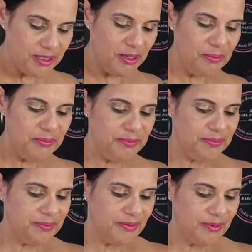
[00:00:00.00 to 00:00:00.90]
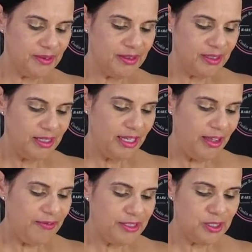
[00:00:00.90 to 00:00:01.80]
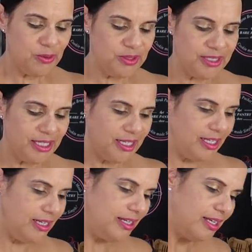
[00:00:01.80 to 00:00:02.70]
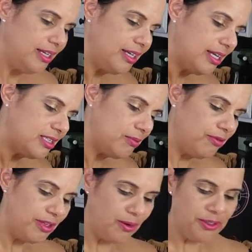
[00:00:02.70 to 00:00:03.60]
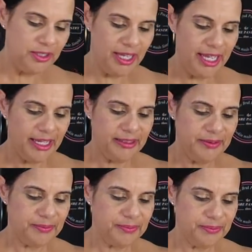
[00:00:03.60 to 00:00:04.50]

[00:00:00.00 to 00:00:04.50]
some. If it's too sticky, get some flour in your hand.